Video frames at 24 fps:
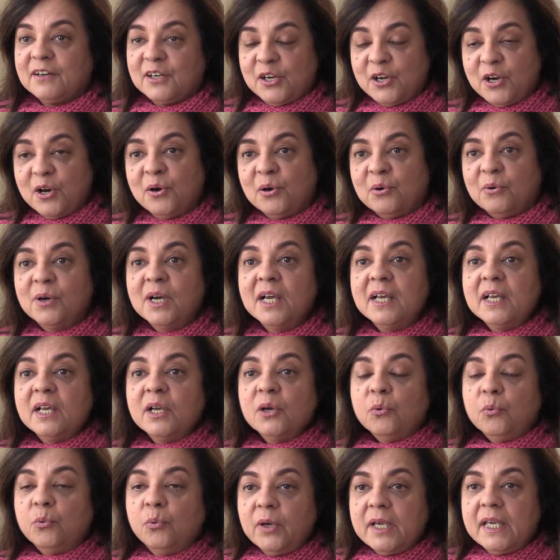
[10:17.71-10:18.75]
No,
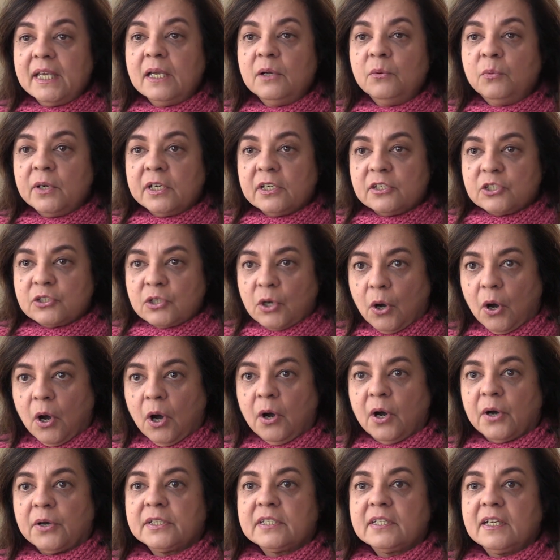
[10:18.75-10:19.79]
we were
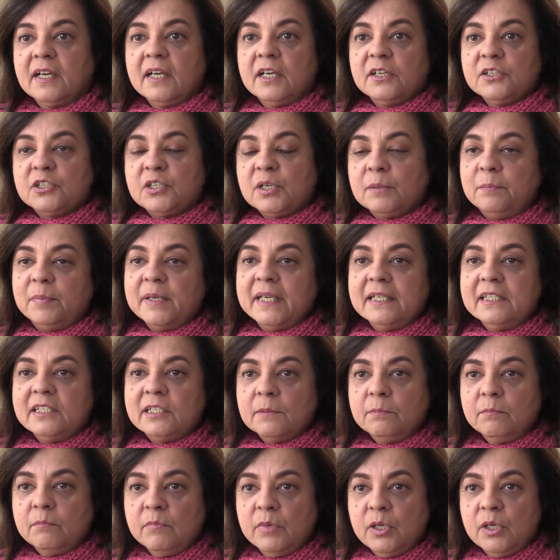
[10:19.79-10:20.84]
taught to be
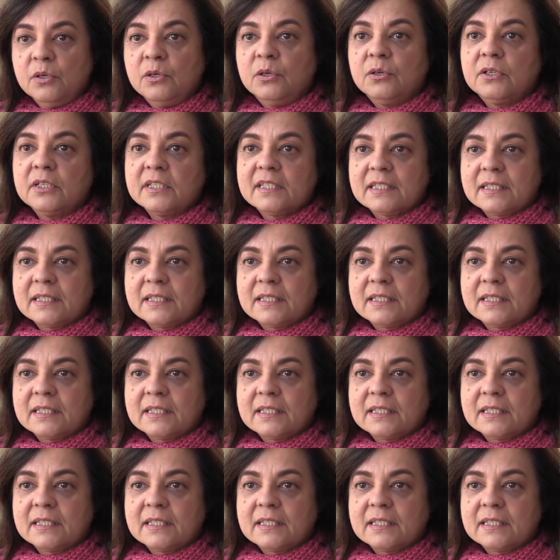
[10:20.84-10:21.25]
demure,